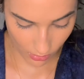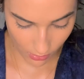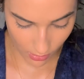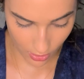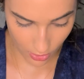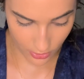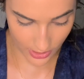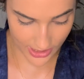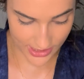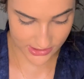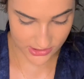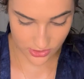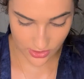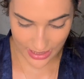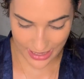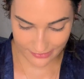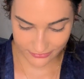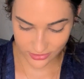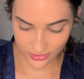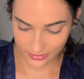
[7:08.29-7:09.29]
Okay, so
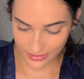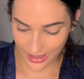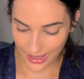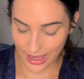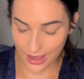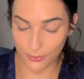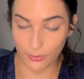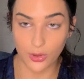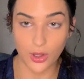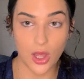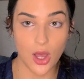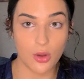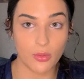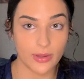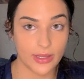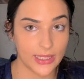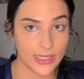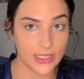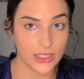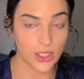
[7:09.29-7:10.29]
after that I will
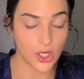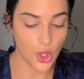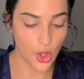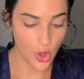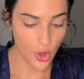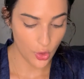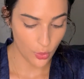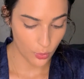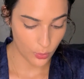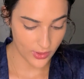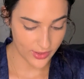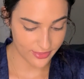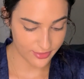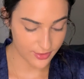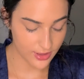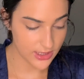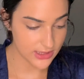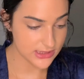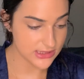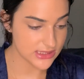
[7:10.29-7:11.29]
go in
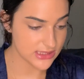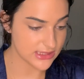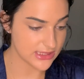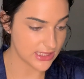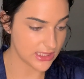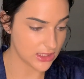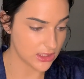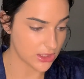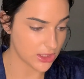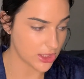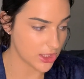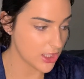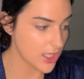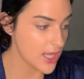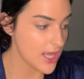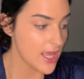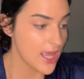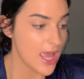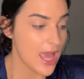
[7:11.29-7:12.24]
with concealer.